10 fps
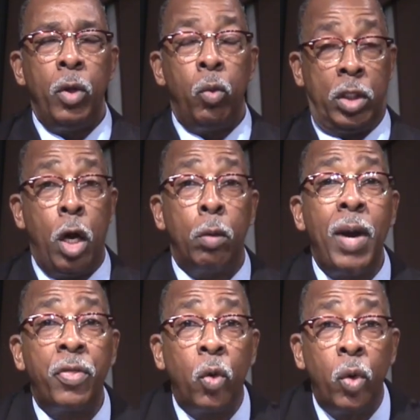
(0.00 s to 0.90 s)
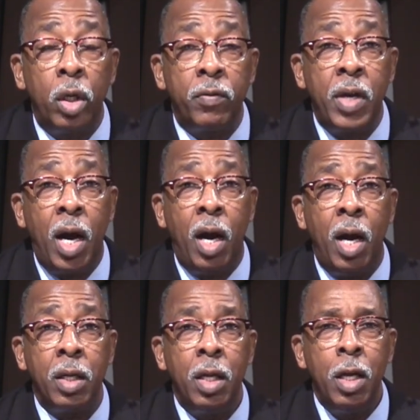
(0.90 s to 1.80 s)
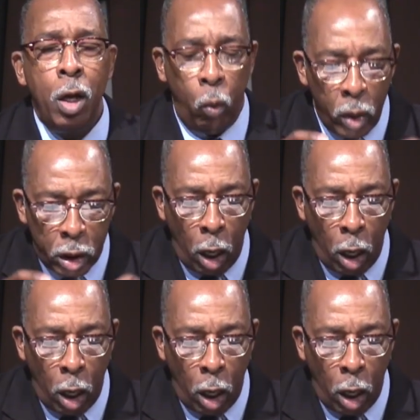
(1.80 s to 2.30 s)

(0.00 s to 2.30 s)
We're talking about the Word of God. We're